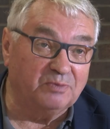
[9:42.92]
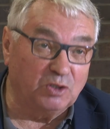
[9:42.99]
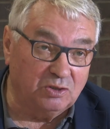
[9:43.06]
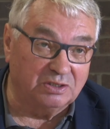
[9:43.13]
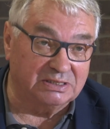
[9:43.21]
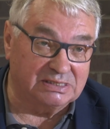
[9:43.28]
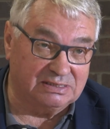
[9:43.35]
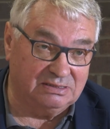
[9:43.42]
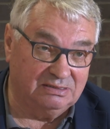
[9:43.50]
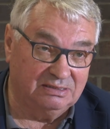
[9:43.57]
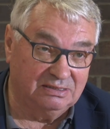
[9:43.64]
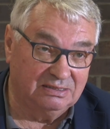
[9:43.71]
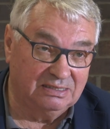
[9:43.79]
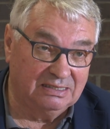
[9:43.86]
polls,
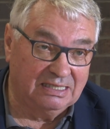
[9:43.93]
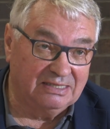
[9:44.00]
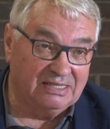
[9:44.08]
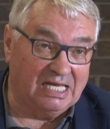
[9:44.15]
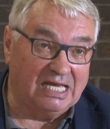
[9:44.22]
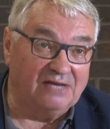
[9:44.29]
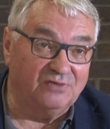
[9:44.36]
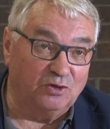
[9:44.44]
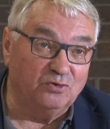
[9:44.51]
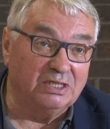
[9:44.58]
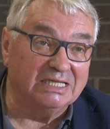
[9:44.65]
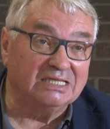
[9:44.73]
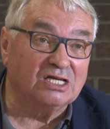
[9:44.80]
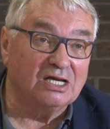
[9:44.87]
they have
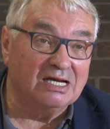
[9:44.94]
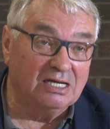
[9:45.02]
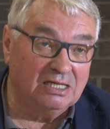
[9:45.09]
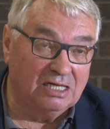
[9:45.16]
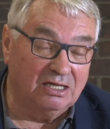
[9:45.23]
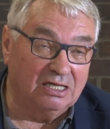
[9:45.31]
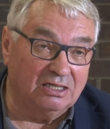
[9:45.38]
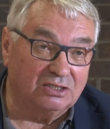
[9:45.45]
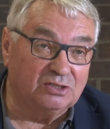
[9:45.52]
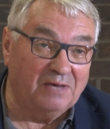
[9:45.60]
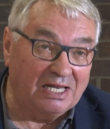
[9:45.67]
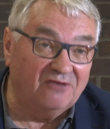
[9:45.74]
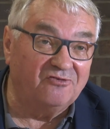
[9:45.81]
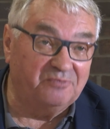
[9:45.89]
only uh,
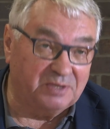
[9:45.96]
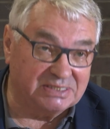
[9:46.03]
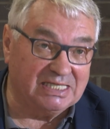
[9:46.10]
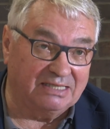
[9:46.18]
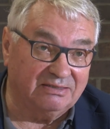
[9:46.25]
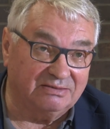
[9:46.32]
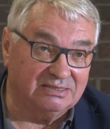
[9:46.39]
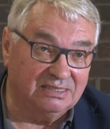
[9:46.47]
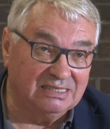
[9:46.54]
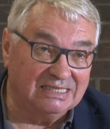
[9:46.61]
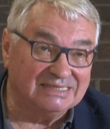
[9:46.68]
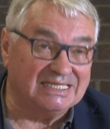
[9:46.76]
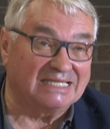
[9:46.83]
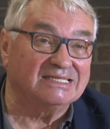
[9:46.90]
twelve percent.
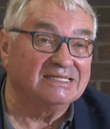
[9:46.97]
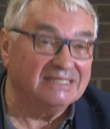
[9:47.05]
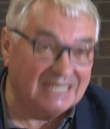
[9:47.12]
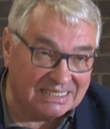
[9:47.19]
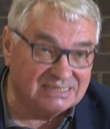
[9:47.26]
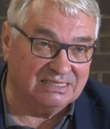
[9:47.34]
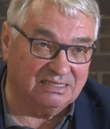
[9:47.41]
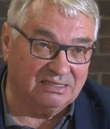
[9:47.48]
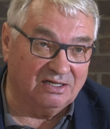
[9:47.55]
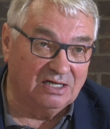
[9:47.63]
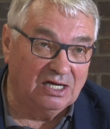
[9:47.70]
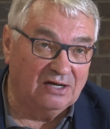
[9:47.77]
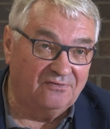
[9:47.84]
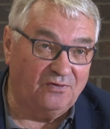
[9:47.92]
That's nothing
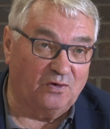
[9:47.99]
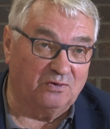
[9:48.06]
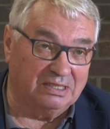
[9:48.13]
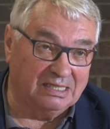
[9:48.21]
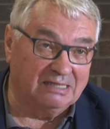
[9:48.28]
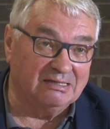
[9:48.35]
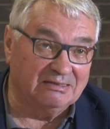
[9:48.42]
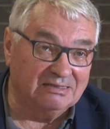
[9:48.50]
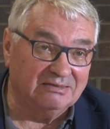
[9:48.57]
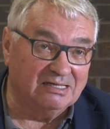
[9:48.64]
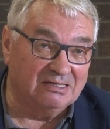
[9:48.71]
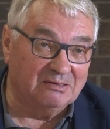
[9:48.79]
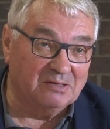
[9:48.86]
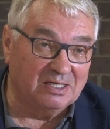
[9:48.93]
for a,
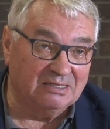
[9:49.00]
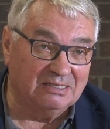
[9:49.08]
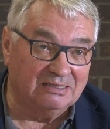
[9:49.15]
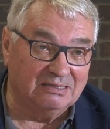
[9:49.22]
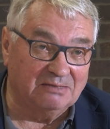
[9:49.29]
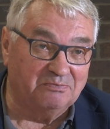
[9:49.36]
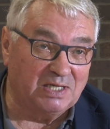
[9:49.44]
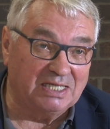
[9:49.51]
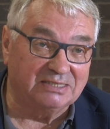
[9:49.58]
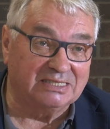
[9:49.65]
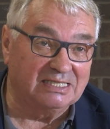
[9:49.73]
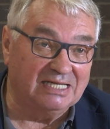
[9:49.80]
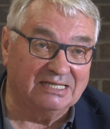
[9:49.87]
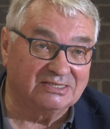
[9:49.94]
a, a
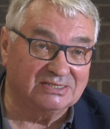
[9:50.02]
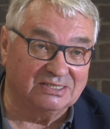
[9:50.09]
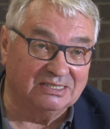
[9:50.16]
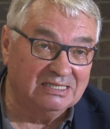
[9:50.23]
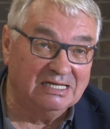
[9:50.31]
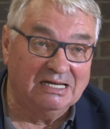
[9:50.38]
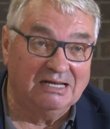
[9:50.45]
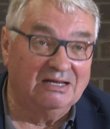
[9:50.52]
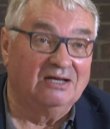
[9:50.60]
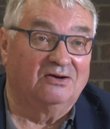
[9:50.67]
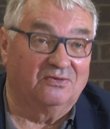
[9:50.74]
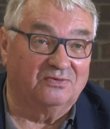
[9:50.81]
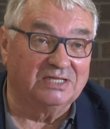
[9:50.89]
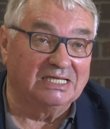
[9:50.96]
party like the
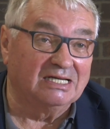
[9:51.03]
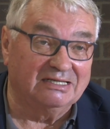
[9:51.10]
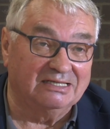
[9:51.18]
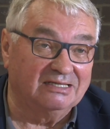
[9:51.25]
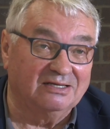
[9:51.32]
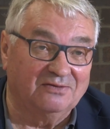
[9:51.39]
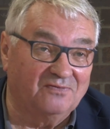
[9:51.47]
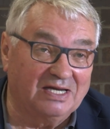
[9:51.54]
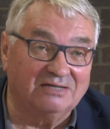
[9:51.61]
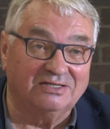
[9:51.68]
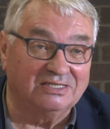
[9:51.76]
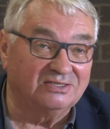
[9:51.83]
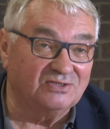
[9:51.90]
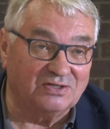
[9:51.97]
really
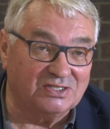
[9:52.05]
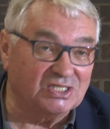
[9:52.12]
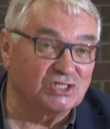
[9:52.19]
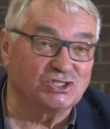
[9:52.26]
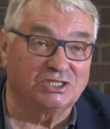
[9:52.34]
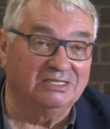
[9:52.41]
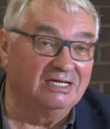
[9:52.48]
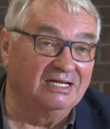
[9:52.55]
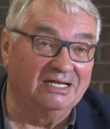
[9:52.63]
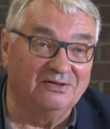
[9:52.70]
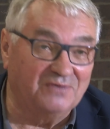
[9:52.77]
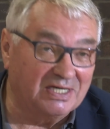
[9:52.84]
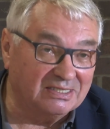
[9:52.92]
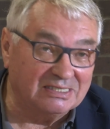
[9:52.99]
very
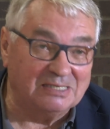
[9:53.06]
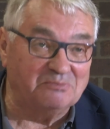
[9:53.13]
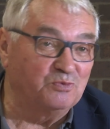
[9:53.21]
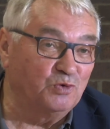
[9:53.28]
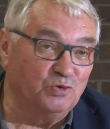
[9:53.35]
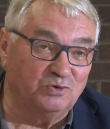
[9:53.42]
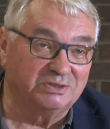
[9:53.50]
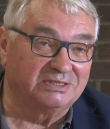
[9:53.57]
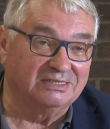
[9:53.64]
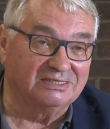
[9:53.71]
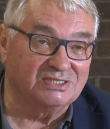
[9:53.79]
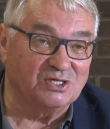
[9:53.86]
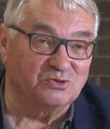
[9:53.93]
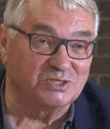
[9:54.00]
traditional, very
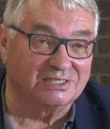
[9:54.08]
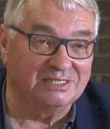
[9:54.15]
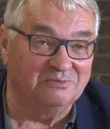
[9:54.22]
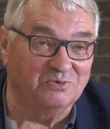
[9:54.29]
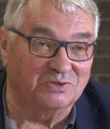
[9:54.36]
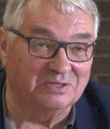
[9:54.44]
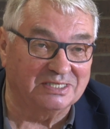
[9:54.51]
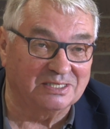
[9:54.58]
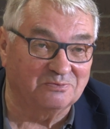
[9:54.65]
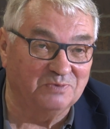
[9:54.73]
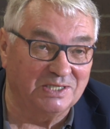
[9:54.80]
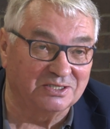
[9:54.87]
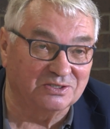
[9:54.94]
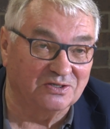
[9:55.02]
important Social Democratic
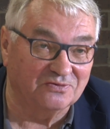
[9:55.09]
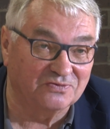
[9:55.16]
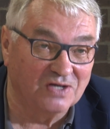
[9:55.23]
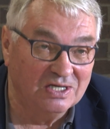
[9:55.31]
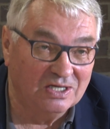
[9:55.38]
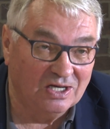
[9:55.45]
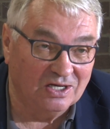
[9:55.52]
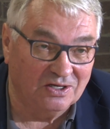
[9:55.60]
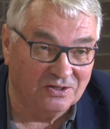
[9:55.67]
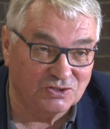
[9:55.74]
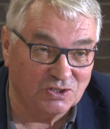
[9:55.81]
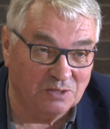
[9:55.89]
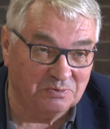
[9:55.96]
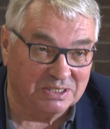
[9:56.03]
Party of uh,
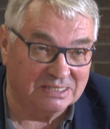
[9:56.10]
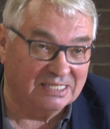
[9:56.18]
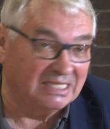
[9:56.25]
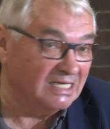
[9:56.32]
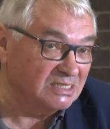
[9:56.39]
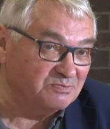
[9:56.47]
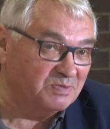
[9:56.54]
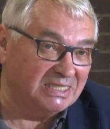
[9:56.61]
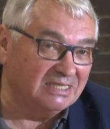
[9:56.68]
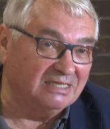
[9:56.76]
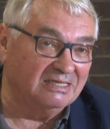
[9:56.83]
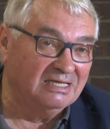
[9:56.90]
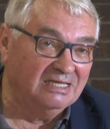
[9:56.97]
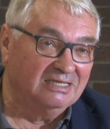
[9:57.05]
Germany, the S P
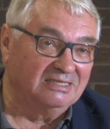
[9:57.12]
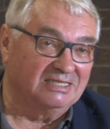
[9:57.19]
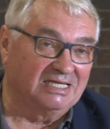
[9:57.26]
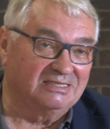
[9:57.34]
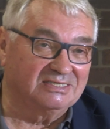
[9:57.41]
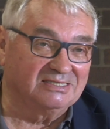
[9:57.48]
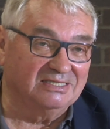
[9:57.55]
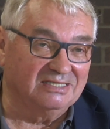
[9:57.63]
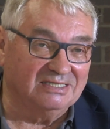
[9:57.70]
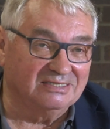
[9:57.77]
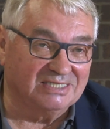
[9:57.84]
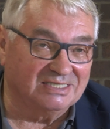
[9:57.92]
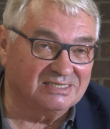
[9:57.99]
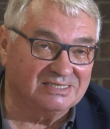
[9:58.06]
D. That's uh,
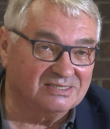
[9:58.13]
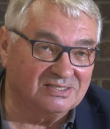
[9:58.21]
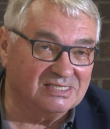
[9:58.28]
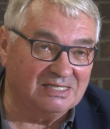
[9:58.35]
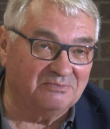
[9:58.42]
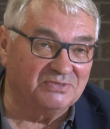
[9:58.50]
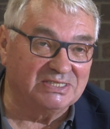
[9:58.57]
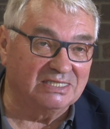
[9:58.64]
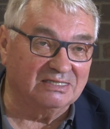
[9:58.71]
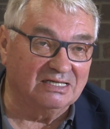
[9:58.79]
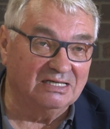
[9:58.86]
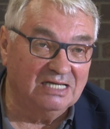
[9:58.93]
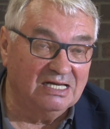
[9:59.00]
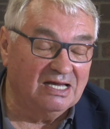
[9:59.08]
that's
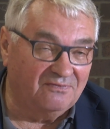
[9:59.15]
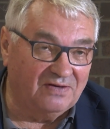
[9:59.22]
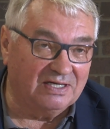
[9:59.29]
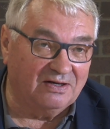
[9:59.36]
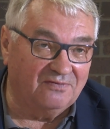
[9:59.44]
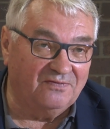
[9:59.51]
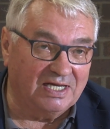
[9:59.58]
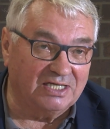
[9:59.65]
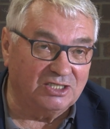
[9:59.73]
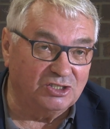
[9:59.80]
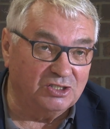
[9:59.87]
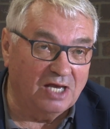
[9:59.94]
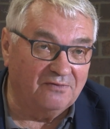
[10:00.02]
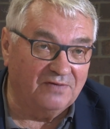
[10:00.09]
something very, very,
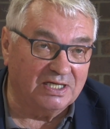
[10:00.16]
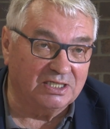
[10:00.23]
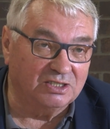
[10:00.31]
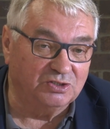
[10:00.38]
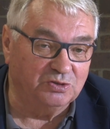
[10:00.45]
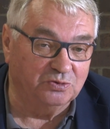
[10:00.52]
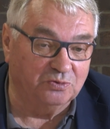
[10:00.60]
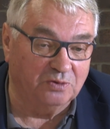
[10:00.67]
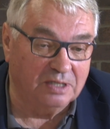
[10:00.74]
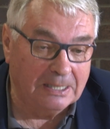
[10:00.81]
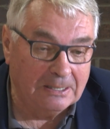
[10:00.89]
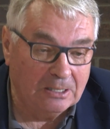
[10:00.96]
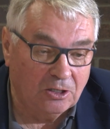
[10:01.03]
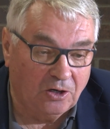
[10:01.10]
very new.
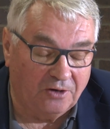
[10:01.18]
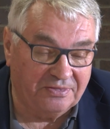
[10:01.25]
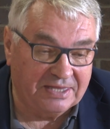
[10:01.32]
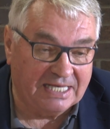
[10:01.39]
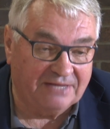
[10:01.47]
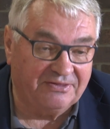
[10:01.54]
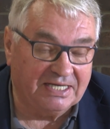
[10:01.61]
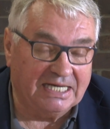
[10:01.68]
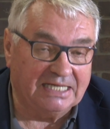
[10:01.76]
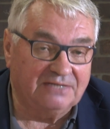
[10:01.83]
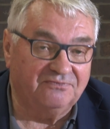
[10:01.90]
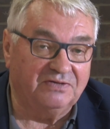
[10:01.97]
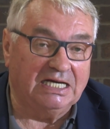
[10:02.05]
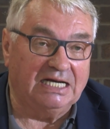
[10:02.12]
On the other
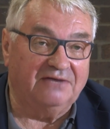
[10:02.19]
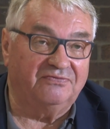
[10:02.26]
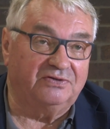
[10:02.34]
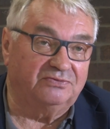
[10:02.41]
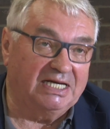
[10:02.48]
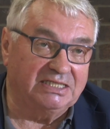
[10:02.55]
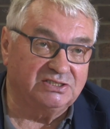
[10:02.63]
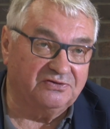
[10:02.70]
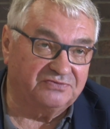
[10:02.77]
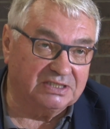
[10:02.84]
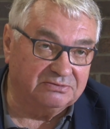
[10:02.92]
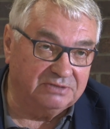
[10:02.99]
hand, we have the rise of the